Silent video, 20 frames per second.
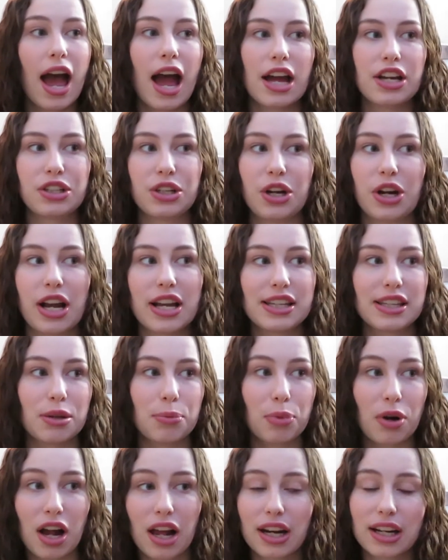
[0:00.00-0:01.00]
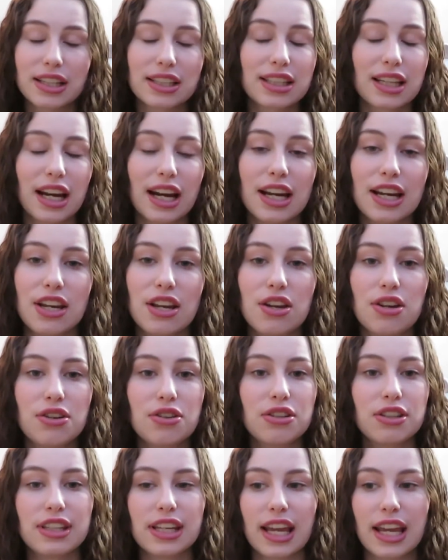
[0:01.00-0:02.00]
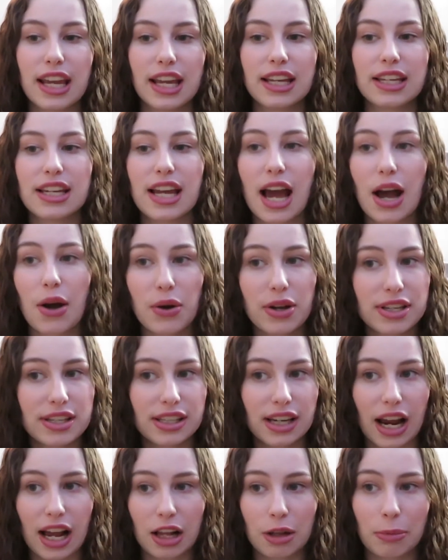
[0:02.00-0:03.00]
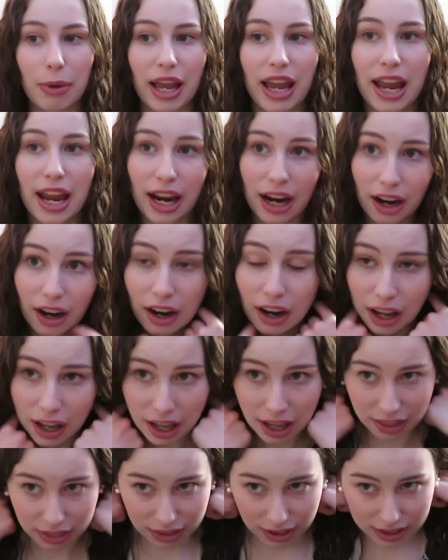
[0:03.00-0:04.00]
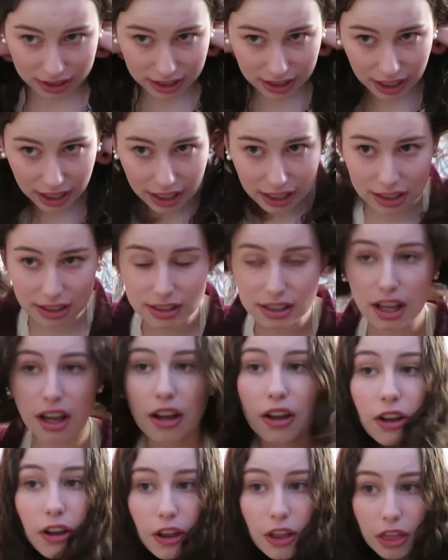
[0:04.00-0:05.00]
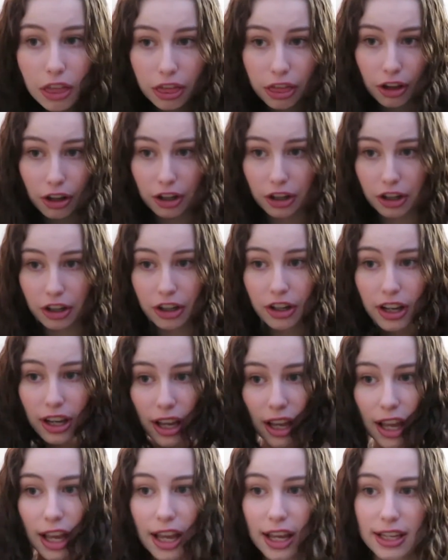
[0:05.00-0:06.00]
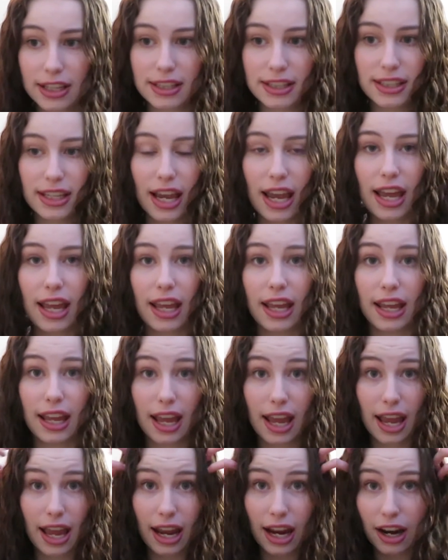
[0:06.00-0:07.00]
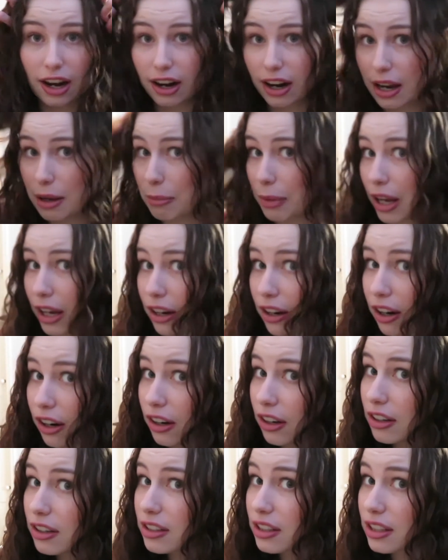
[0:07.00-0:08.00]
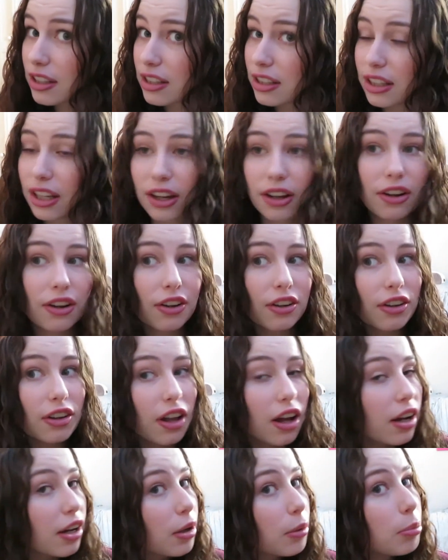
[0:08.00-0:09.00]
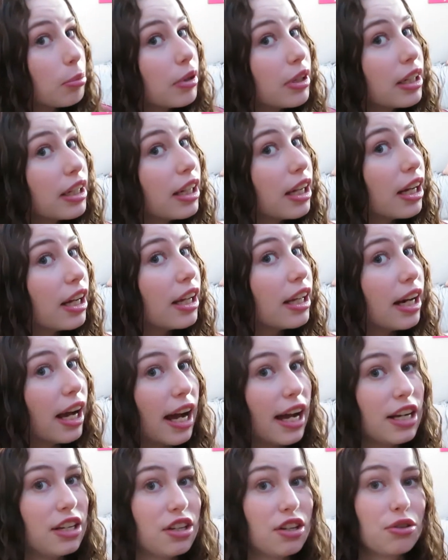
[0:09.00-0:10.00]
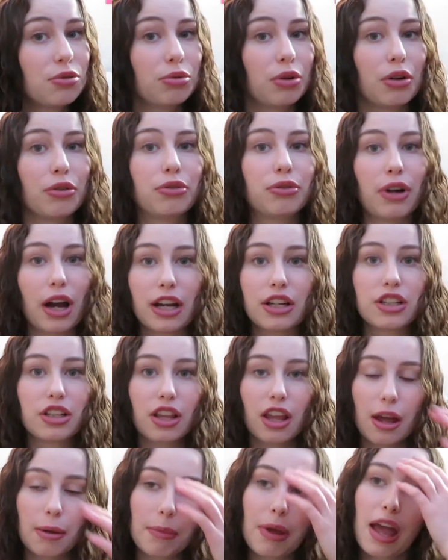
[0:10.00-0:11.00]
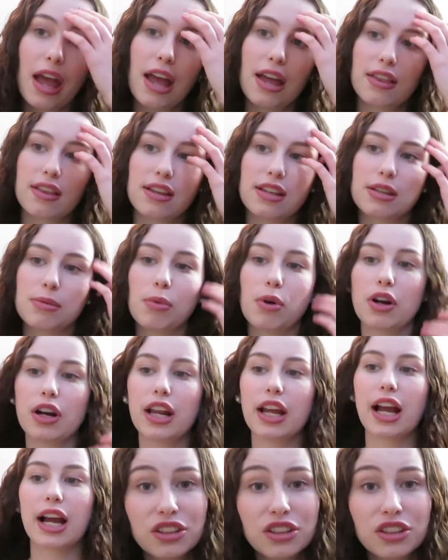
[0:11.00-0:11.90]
I show you guys the products that I use and how I style my hair. This is 3rd day hair and my curls still look pretty good. I just refreshed them this morning.